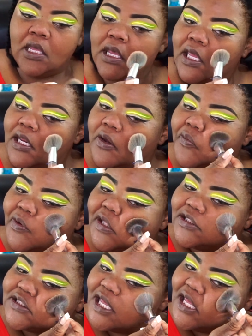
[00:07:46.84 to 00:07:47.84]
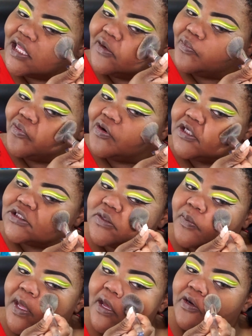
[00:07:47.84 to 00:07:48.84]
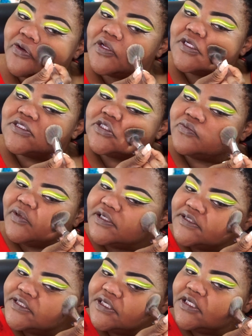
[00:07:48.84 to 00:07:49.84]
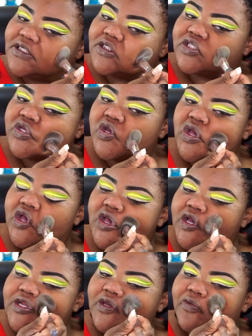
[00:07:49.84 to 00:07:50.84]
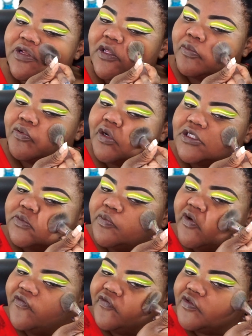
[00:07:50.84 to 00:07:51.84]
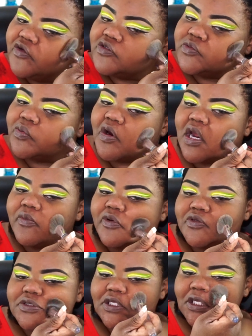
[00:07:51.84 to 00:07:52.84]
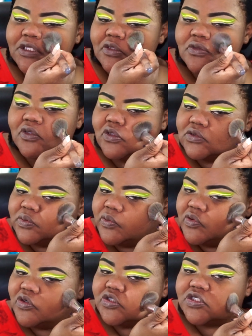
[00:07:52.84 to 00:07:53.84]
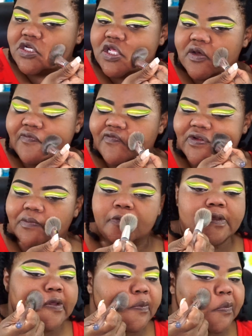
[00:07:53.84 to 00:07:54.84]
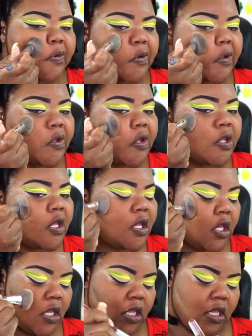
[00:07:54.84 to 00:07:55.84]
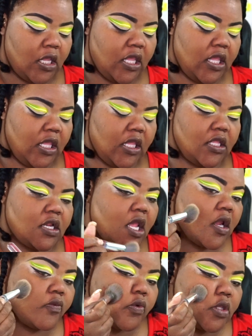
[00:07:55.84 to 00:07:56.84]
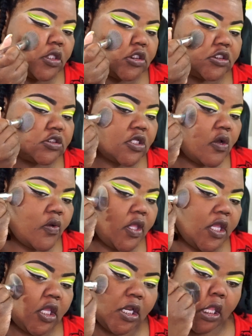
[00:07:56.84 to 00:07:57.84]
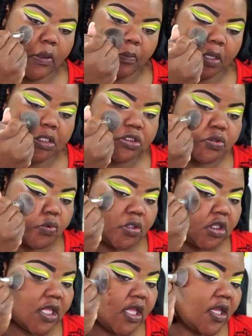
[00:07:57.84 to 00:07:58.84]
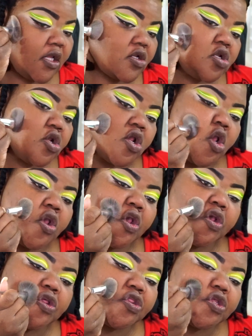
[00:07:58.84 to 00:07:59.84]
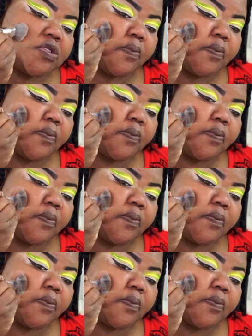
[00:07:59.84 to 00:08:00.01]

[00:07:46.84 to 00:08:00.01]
And I really take and press the powder into my cheeks to really press both of those primers into those pores and help fill them up. And I really just go in and make sure that this